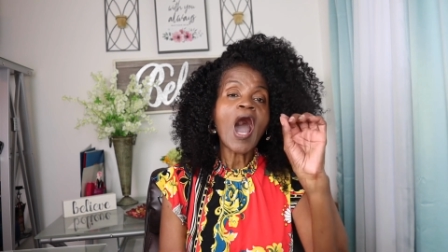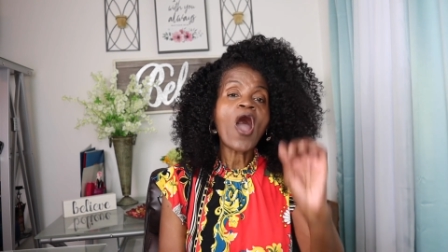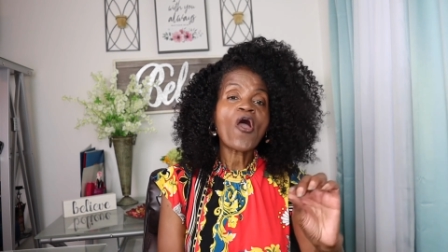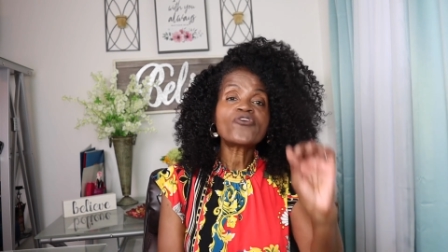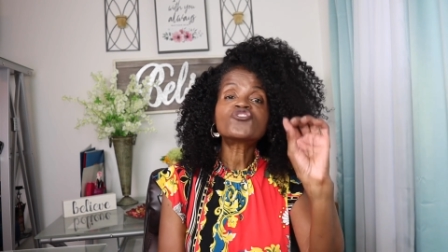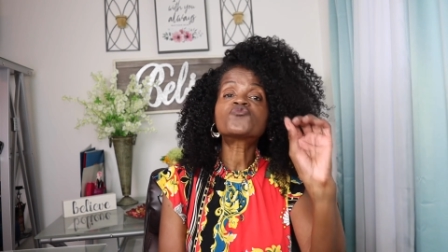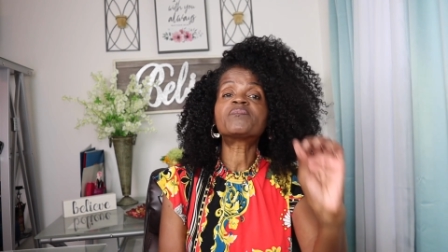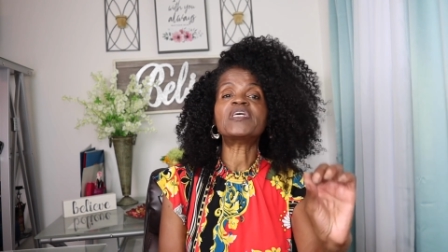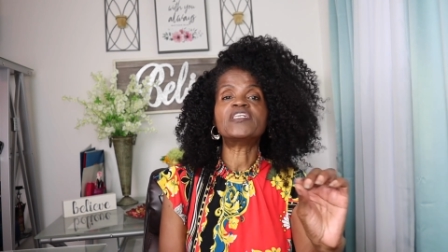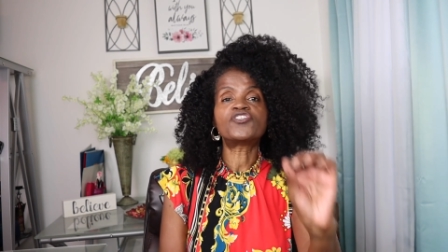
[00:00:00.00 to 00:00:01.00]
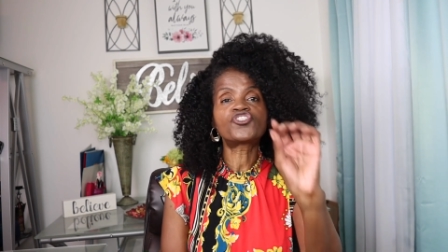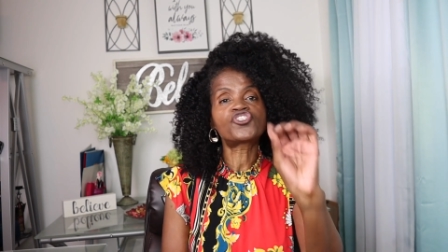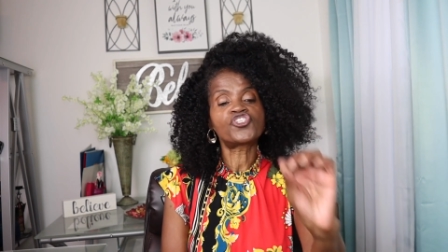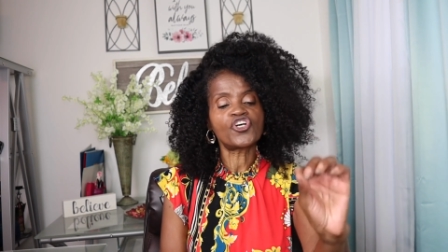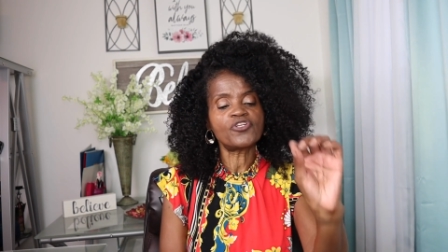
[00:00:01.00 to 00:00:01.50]
Our speech
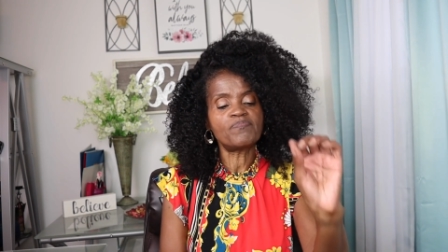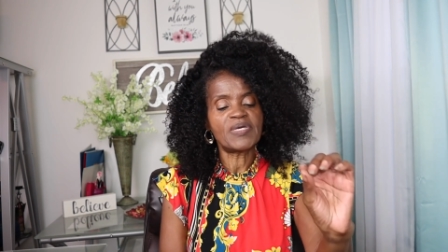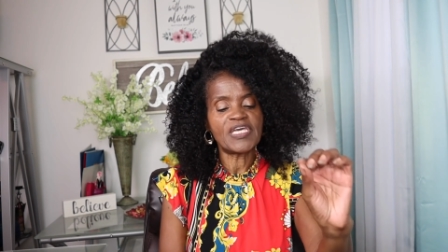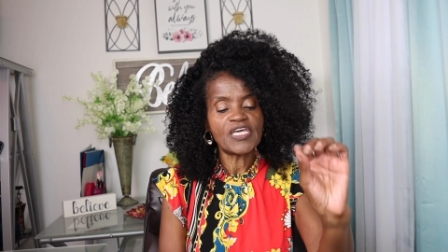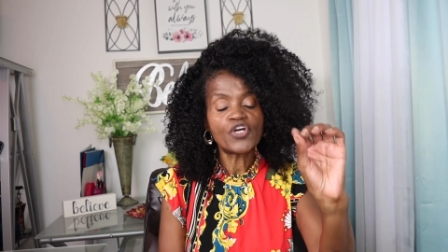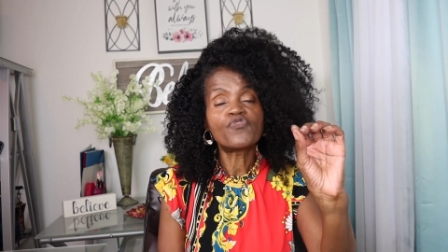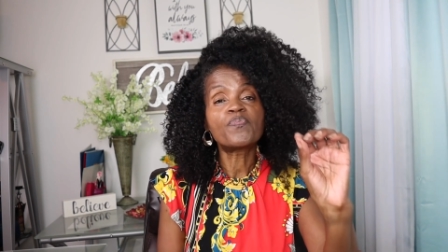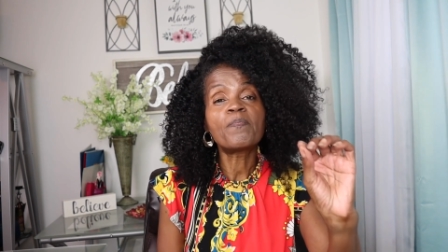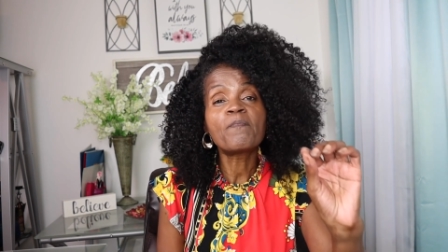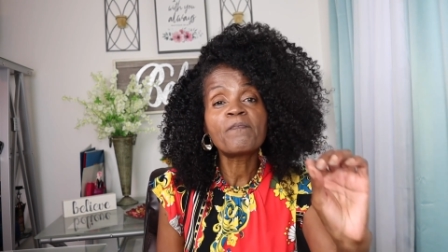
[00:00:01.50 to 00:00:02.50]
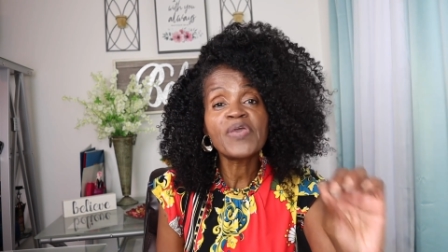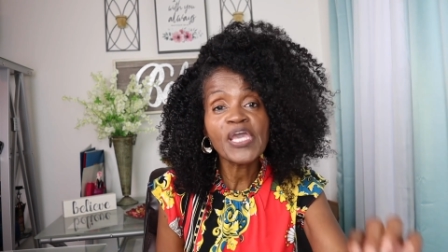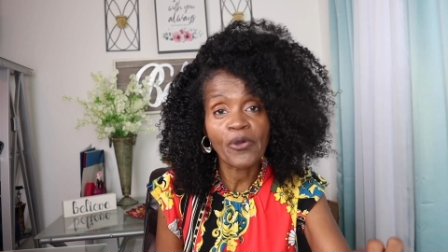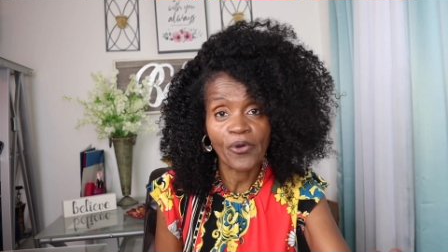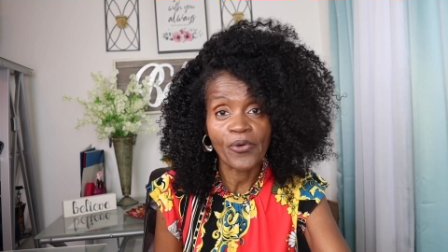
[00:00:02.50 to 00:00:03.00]
should be
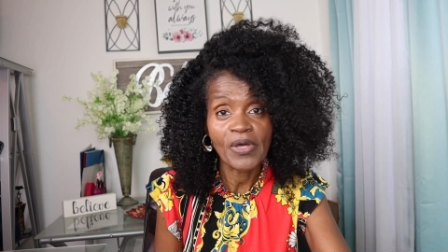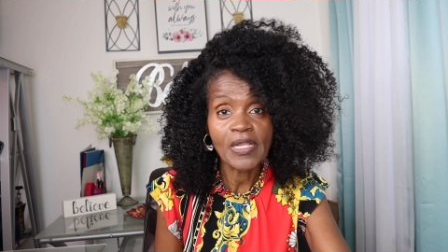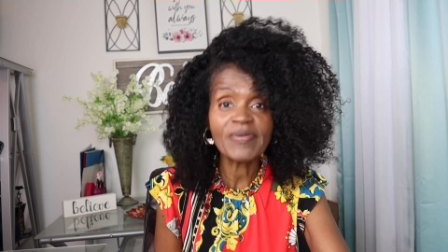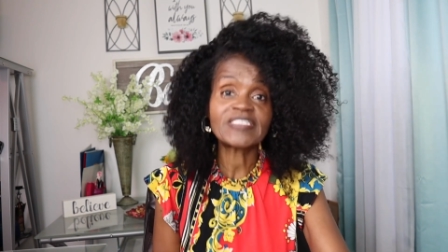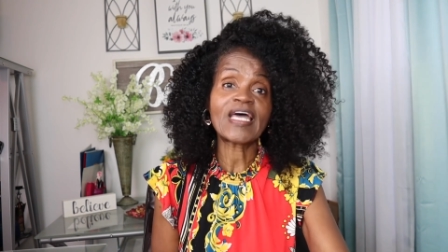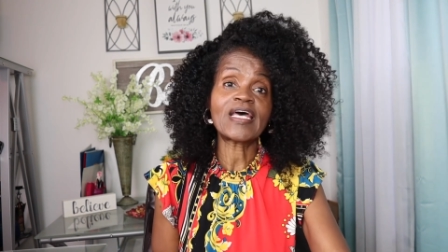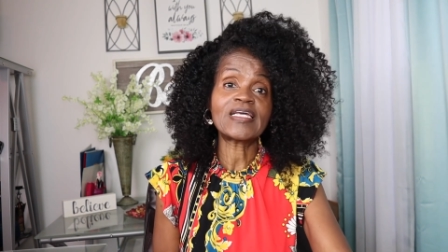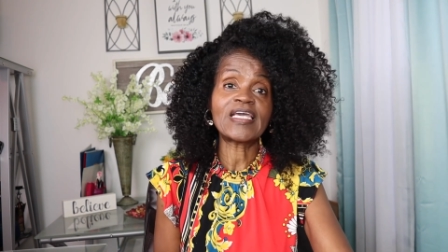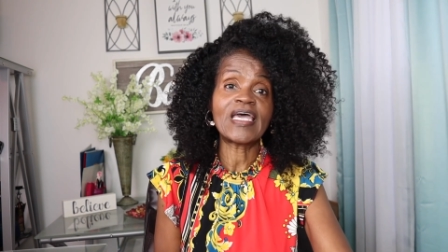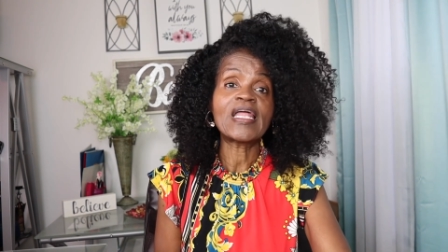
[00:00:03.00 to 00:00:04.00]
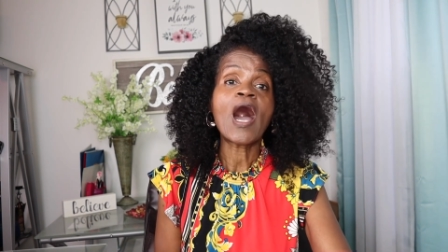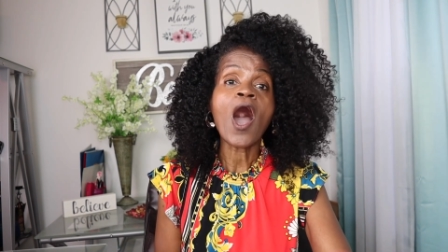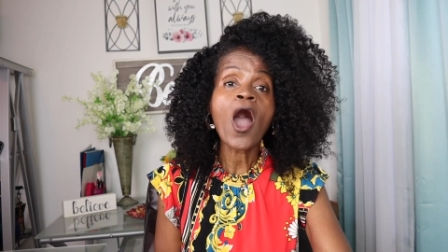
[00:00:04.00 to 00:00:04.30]
pure. Let me say that again.